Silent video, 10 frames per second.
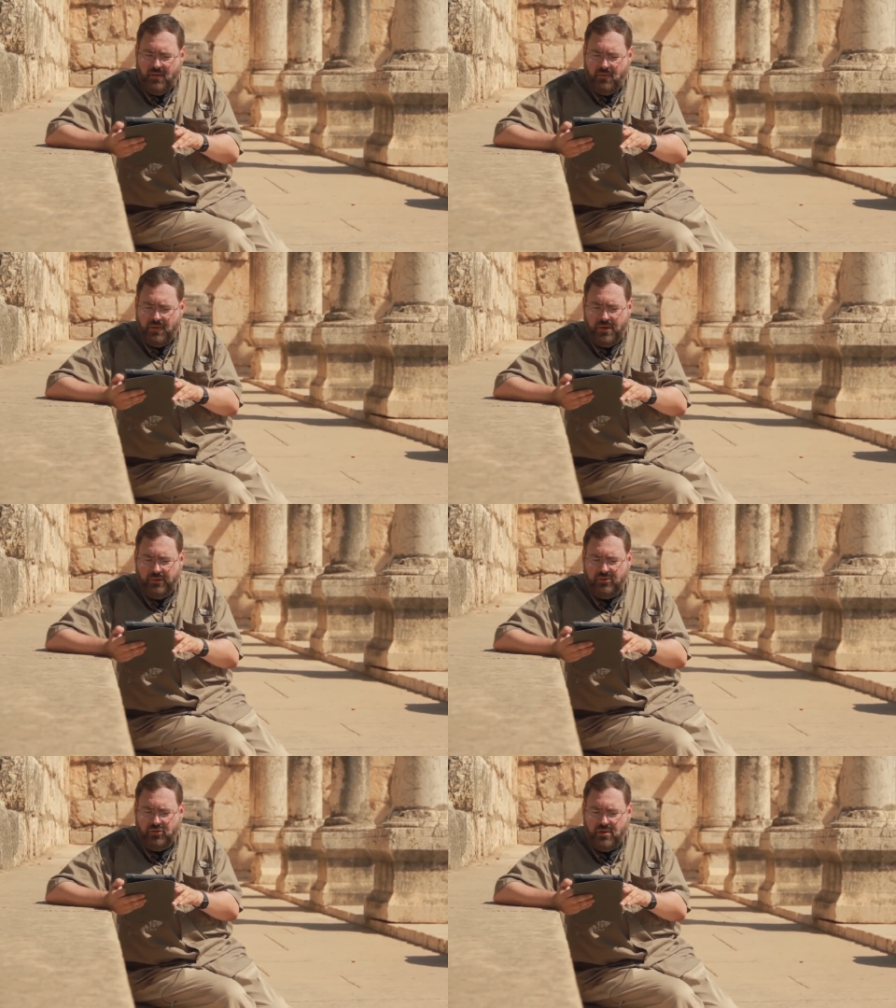When
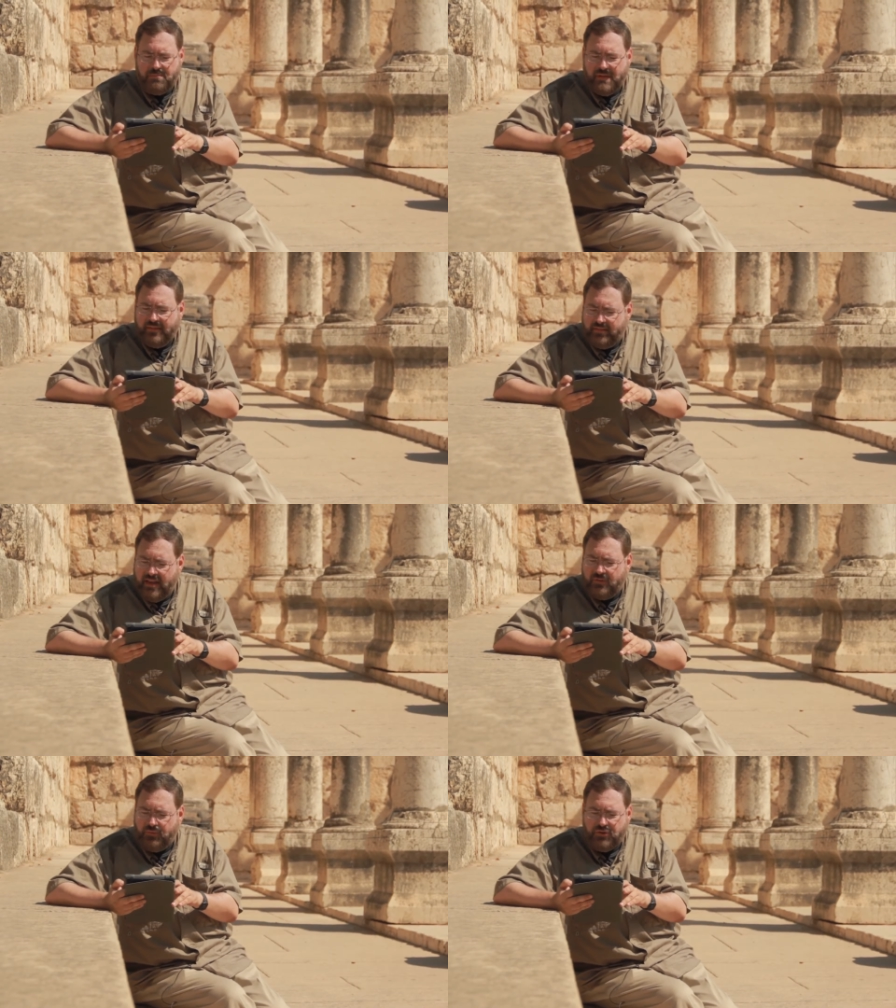those who had been
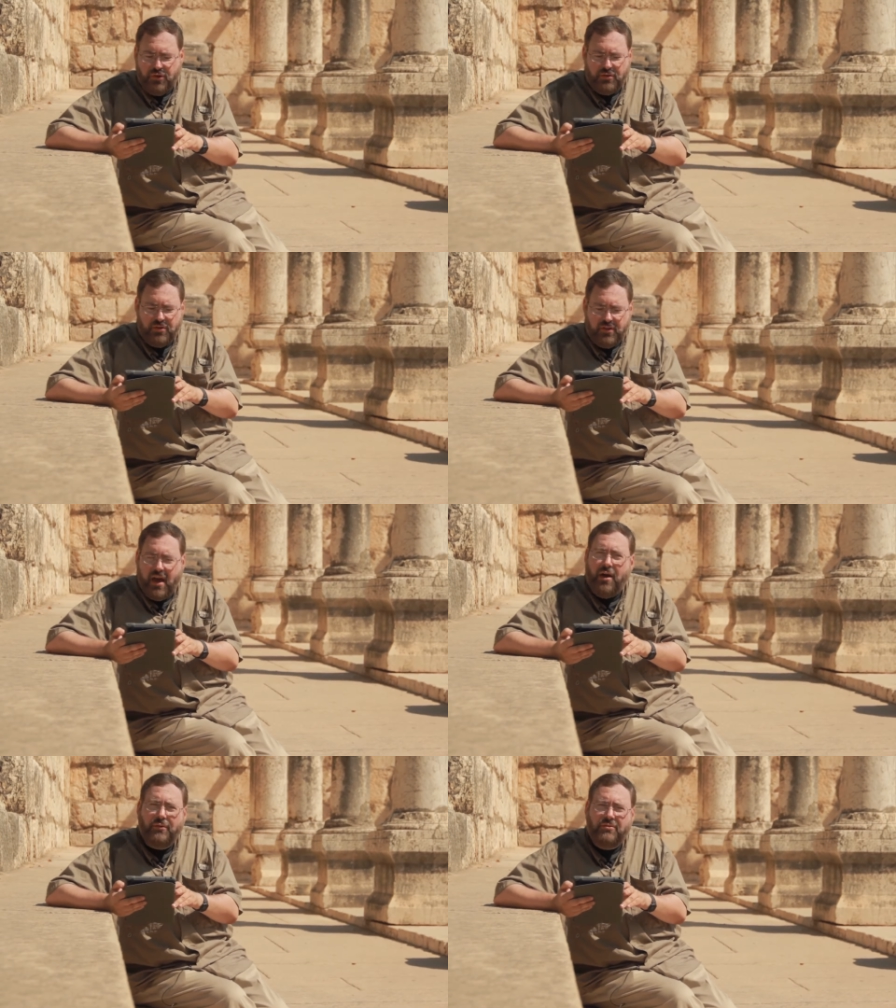sent returned to the
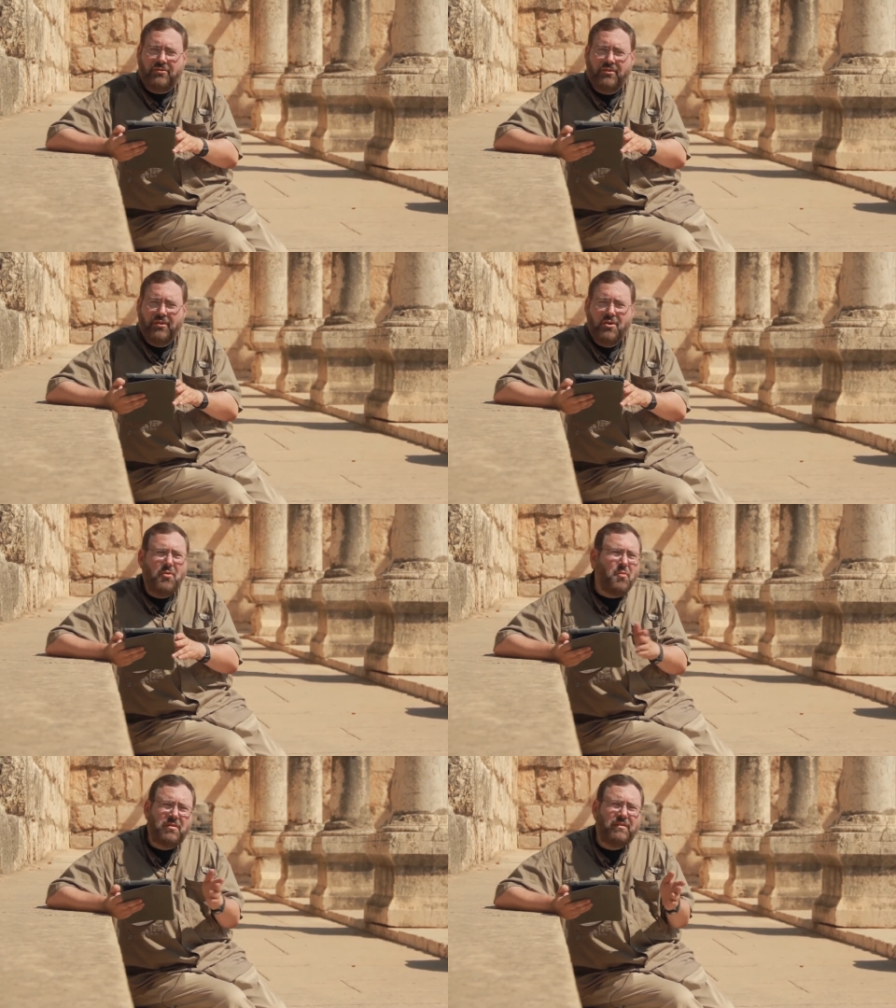house,
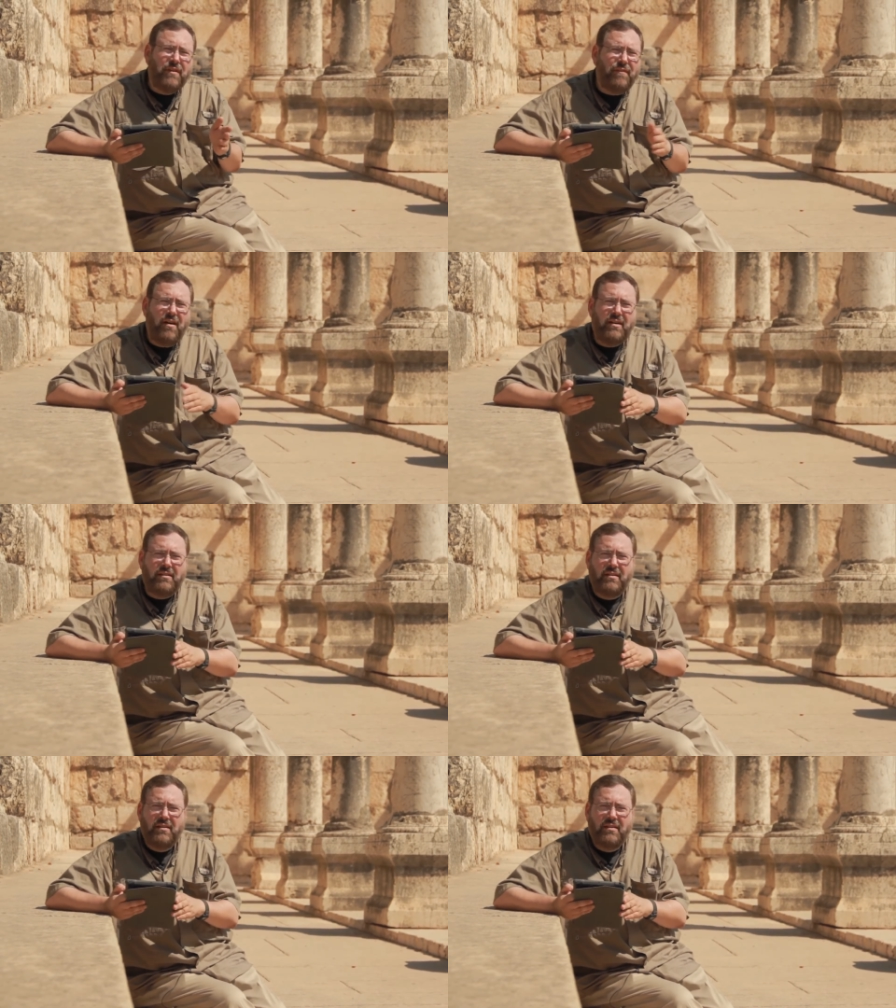what did they
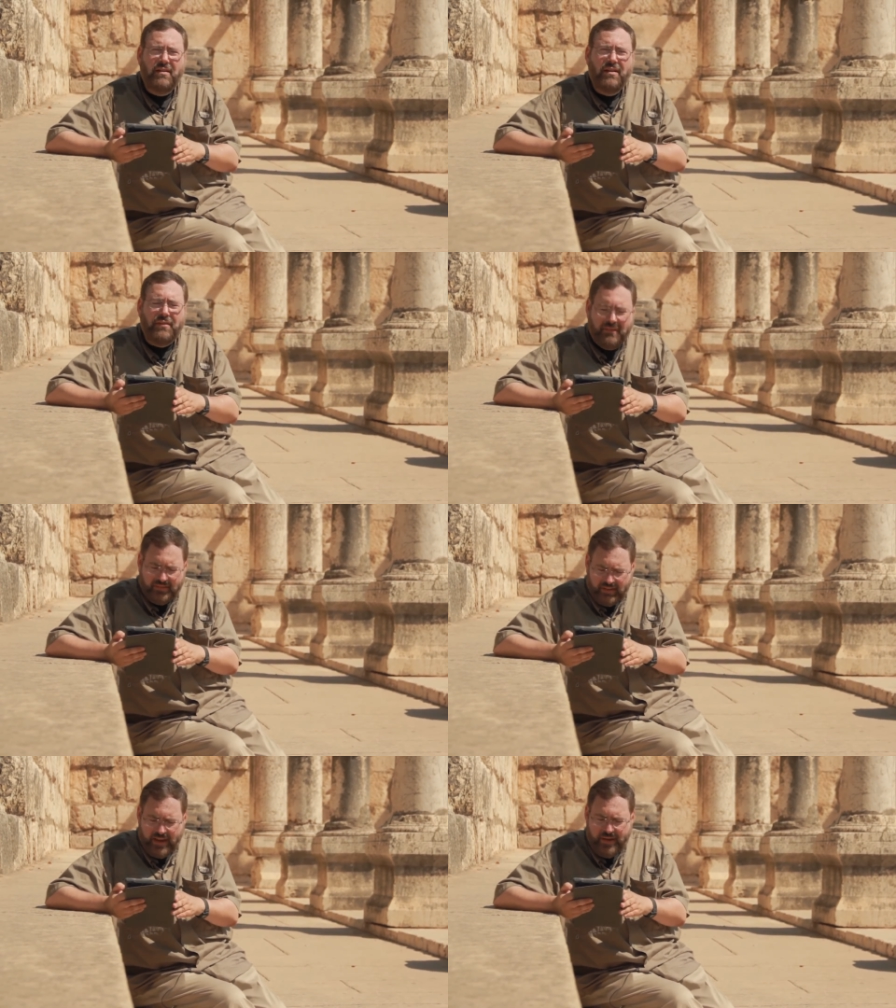find? The
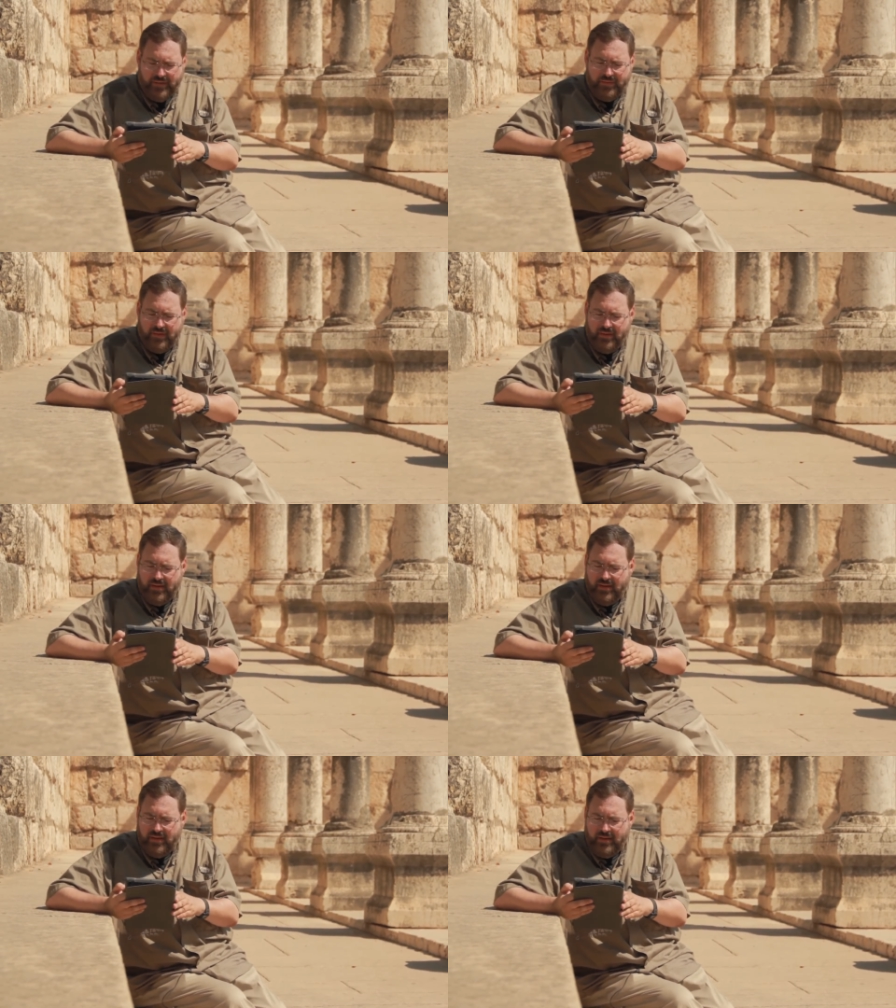slave
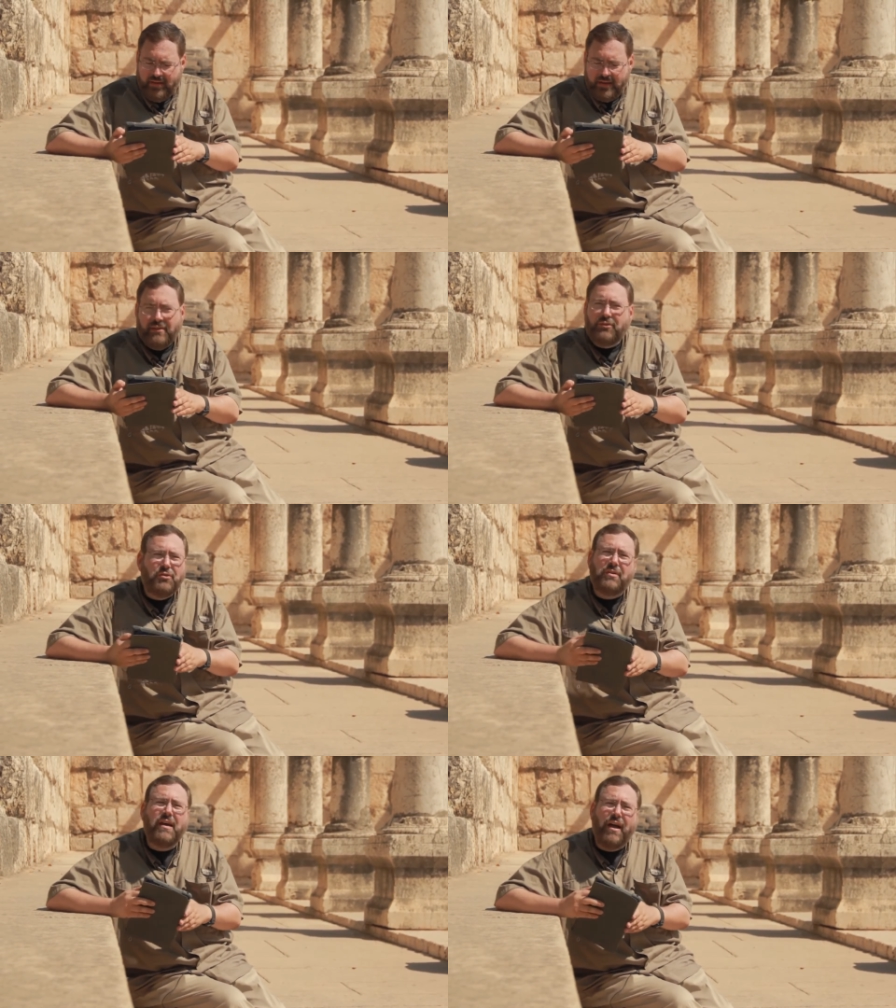in
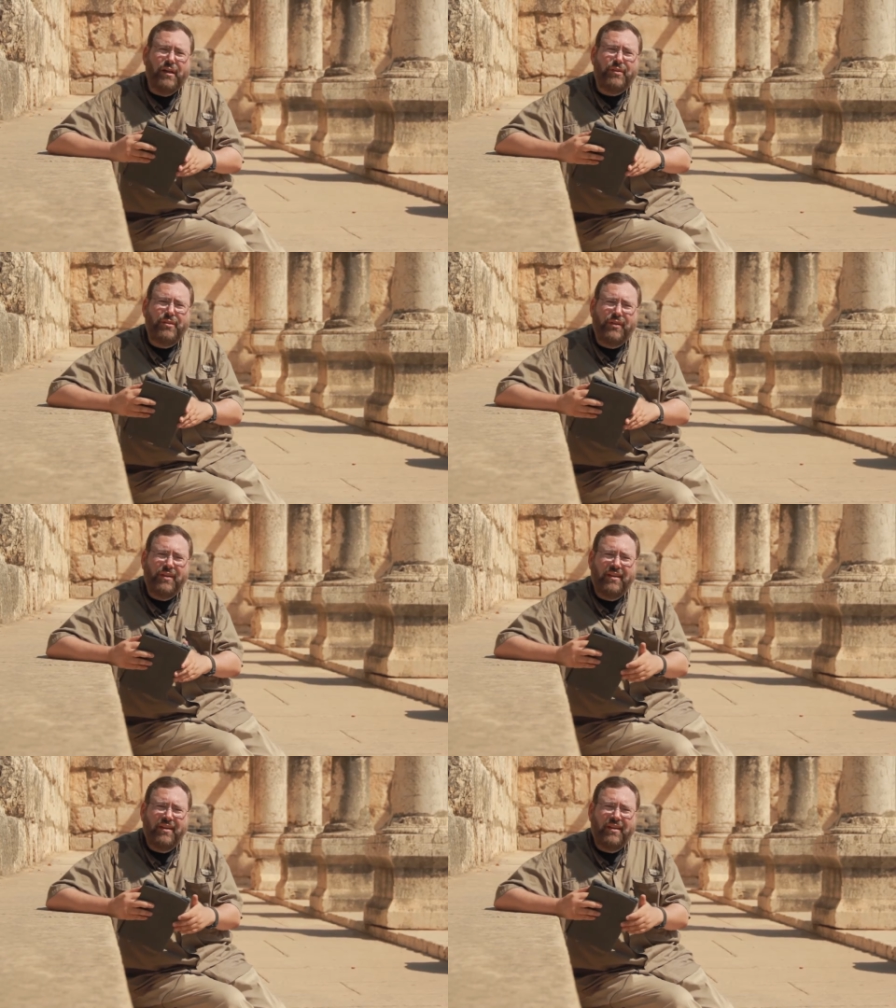good health.